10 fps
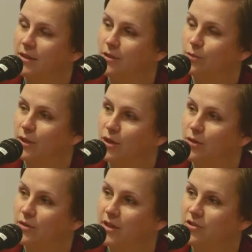we
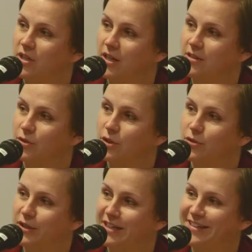note that she has
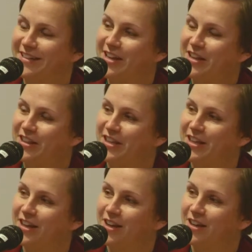recruited
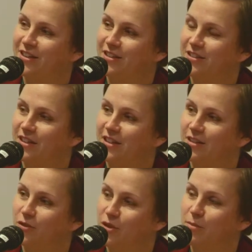the
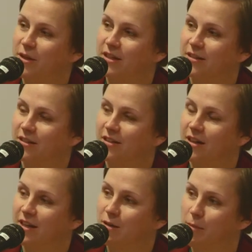North American
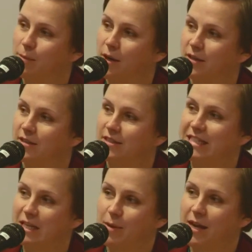hip-hop artist
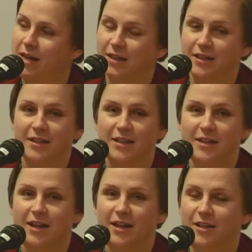T-Pain,
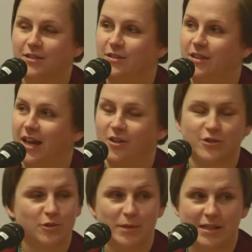and
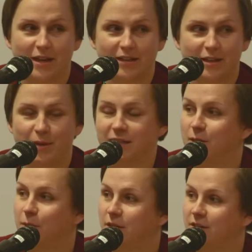also Missy Elliott makes
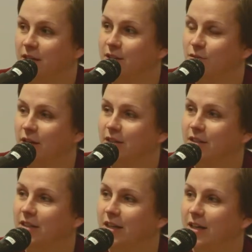an appearance on this
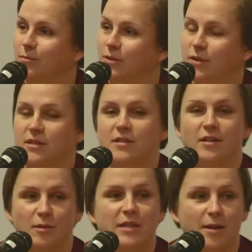record. So this is
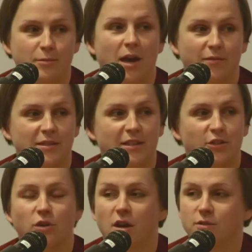an attempt, obviously, to
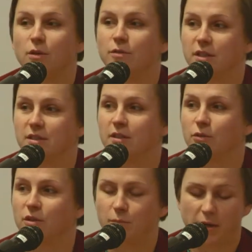cross over into the
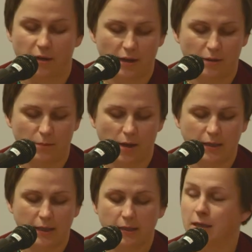North American
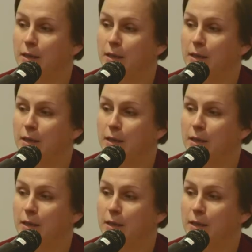market.